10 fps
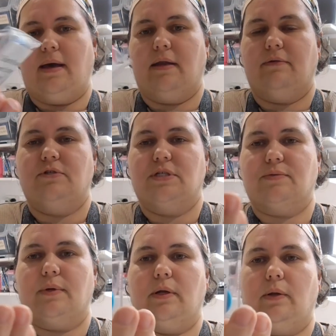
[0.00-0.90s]
And I've
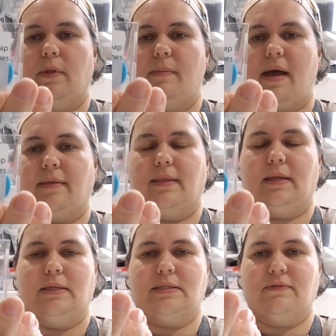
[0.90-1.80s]
just written on the back
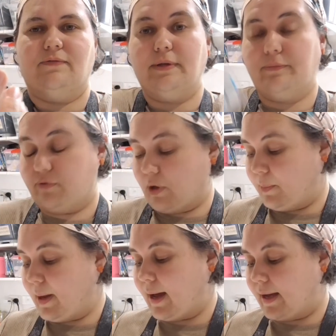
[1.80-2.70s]
that it's the
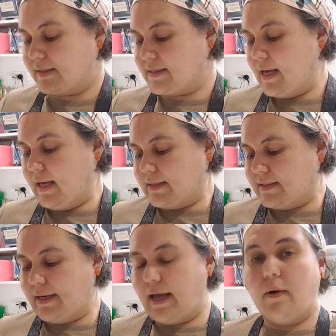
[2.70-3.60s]
flip-flop parts.
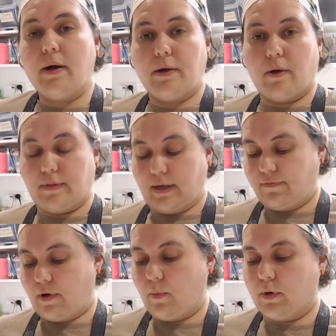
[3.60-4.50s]
So now I know that
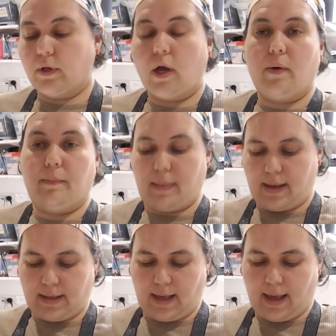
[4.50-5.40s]
if I want to go and
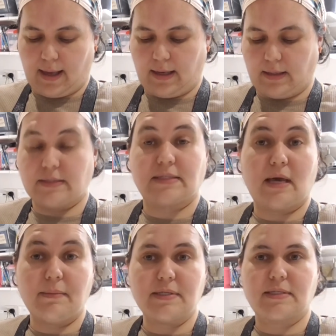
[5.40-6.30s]
make a
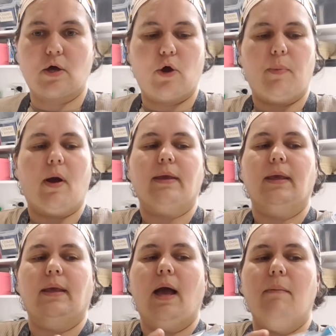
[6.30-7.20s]
summer soap, I
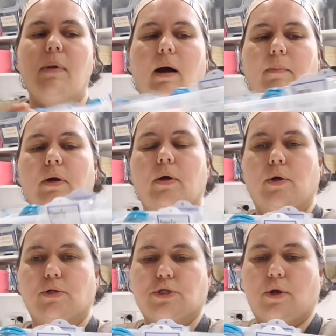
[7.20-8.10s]
can come up
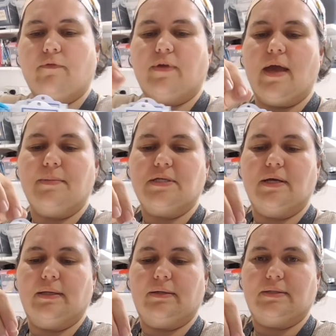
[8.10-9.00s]
to, I've kept
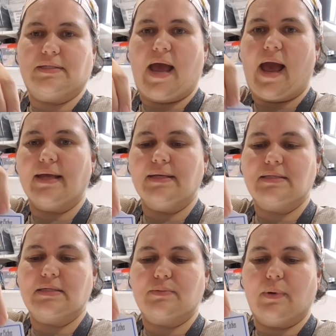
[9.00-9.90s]
her little
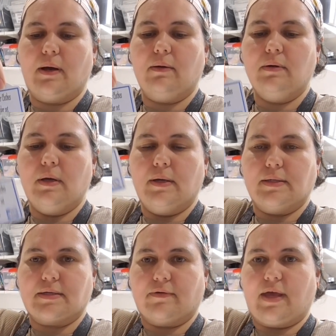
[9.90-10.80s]
tags as well.
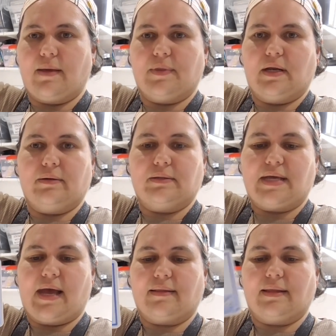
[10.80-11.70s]
So I've kept the little
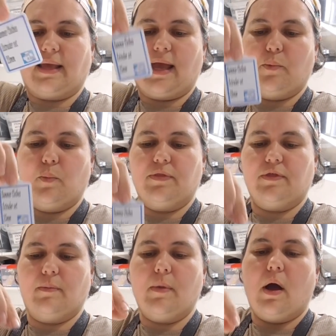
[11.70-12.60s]
tag that came with
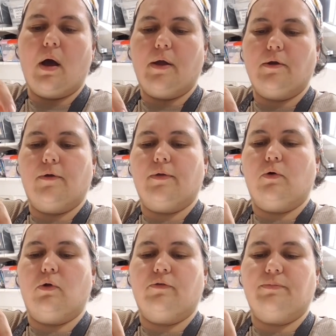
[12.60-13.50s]
them. I know that
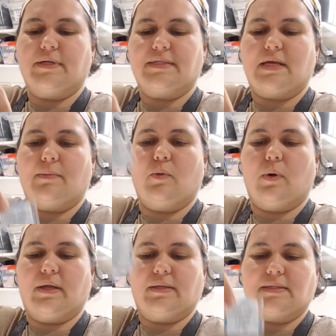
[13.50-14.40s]
all of my summer
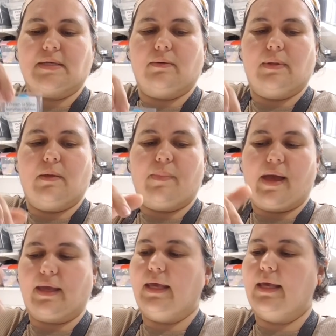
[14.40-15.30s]
ones are in the
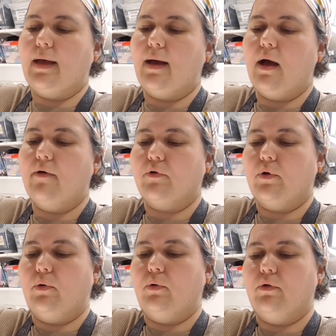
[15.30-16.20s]
back here. I've
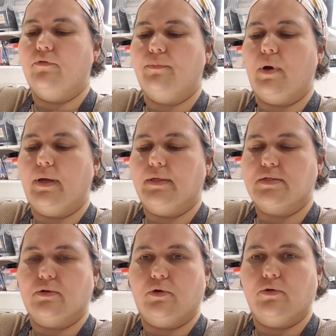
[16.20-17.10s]
got all of my
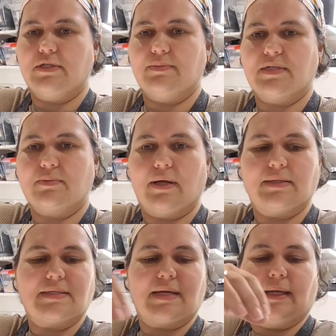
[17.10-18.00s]
sort of Christmas
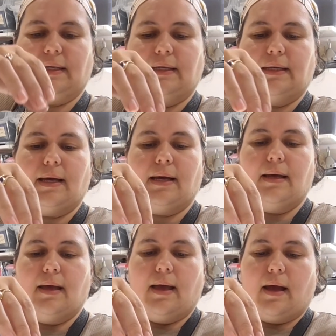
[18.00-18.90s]
ones down here.
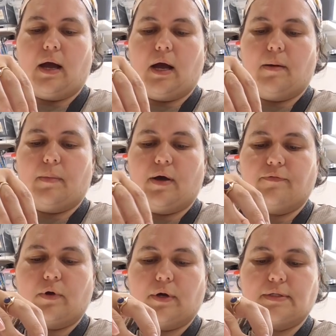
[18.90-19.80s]

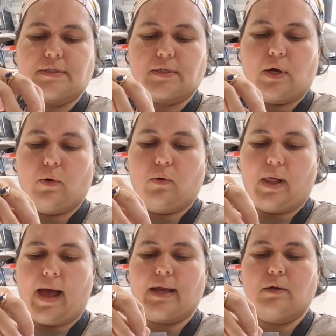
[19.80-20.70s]
I've got
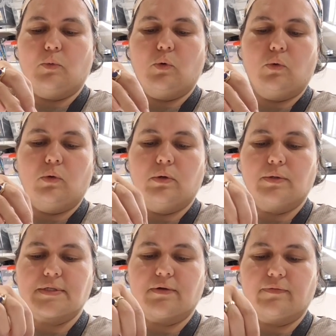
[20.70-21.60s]
all animal
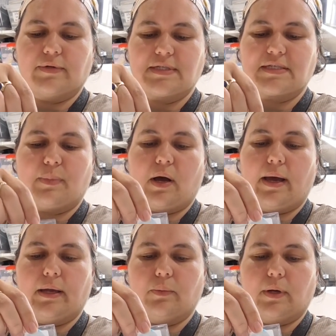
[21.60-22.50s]
sort of
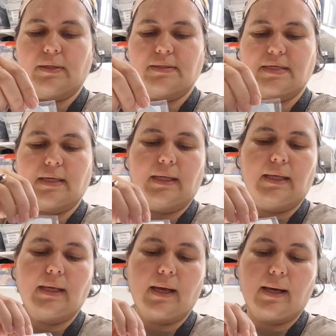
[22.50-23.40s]
inspired ones in
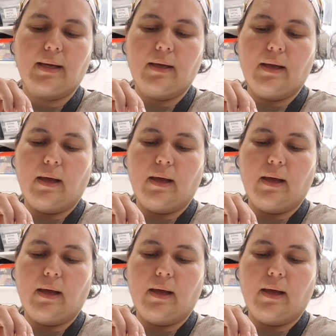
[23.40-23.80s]
here.